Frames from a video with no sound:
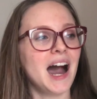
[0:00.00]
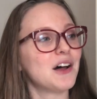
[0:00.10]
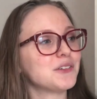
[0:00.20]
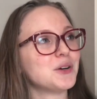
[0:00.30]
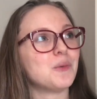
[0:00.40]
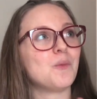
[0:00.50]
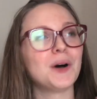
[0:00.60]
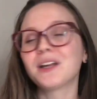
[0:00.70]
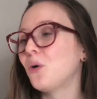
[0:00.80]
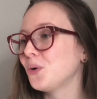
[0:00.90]
I don't know
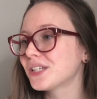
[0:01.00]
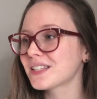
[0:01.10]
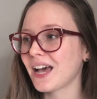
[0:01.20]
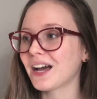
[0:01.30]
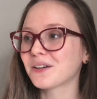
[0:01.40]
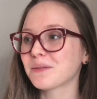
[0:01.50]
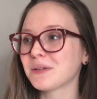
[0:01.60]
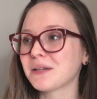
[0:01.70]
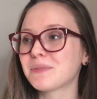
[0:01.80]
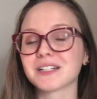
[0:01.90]
what hold it's had on
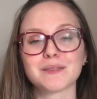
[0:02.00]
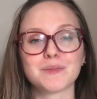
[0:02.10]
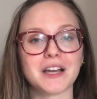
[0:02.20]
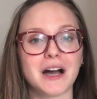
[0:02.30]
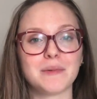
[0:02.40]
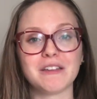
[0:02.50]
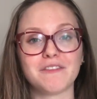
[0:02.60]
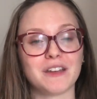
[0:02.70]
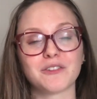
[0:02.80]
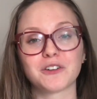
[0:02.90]
me, but it's become a
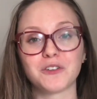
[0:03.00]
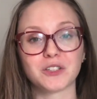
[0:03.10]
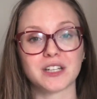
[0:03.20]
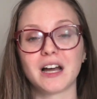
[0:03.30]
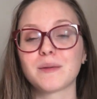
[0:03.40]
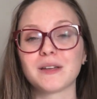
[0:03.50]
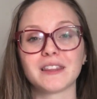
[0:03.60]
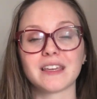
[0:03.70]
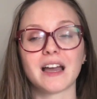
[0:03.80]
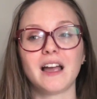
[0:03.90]
favorite of all time in
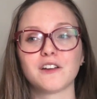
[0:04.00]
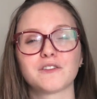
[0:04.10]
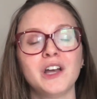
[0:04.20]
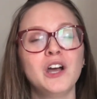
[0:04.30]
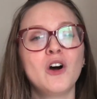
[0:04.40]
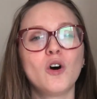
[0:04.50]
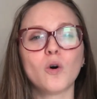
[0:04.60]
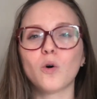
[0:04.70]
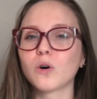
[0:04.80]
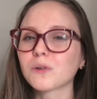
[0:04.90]
the kind of
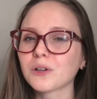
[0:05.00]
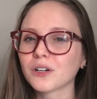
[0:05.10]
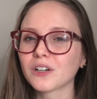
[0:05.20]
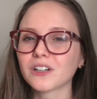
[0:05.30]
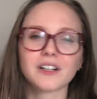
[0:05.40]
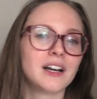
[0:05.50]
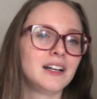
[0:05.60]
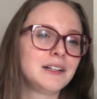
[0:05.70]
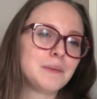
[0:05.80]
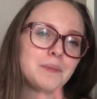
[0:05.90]
horror
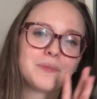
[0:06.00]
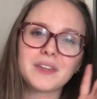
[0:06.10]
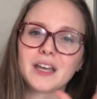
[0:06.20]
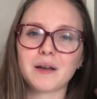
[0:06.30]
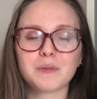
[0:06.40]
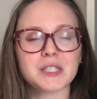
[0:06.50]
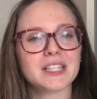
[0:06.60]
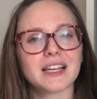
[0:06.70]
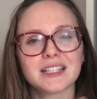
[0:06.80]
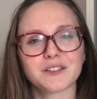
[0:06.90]

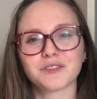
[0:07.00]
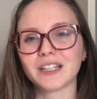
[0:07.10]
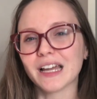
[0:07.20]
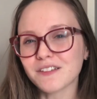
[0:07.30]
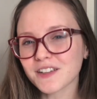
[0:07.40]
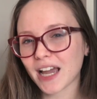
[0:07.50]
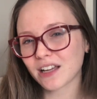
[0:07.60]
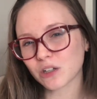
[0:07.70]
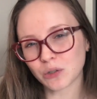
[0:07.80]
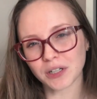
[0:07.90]
slice of life
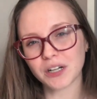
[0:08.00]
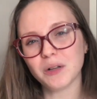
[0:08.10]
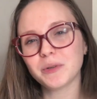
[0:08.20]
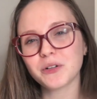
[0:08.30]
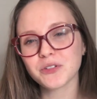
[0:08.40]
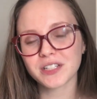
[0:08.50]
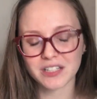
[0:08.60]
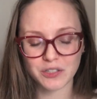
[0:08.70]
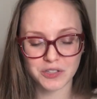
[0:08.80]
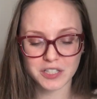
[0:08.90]
category almost.
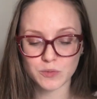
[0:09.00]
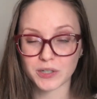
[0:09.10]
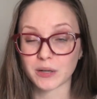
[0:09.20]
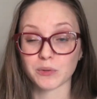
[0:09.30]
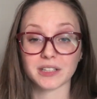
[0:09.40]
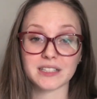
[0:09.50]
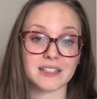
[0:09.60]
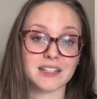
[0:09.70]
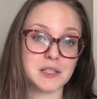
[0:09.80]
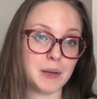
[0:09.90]
So this is one I really
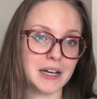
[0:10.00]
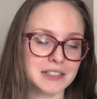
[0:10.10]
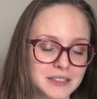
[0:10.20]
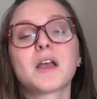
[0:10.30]
didn't expect.